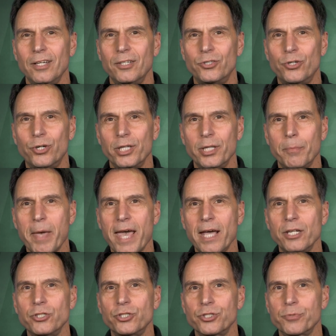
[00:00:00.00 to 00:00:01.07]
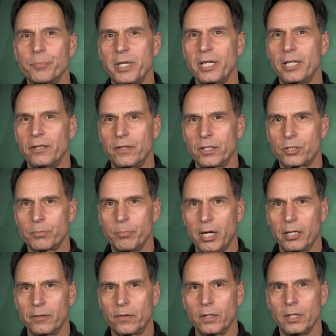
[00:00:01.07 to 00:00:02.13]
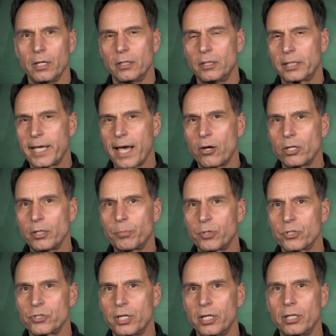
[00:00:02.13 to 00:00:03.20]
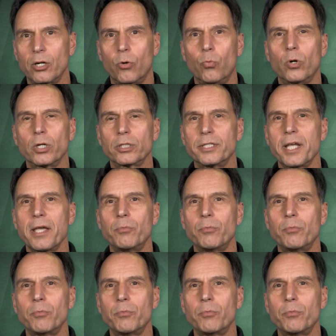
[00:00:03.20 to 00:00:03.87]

During the managers' meeting this month, the county presented a Workday